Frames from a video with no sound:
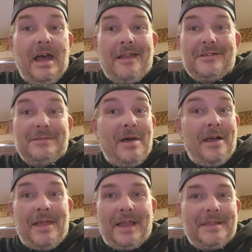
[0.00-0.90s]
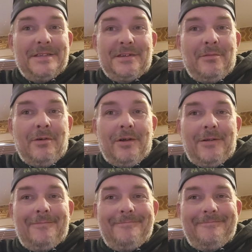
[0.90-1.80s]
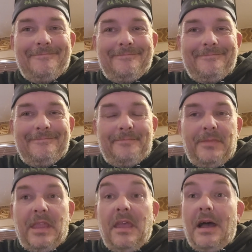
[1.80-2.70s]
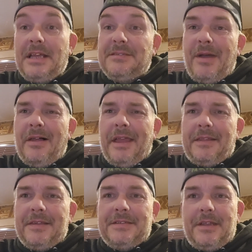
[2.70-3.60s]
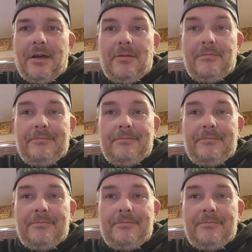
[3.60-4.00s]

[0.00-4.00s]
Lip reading: I don't smile like this no more. I smile like this now.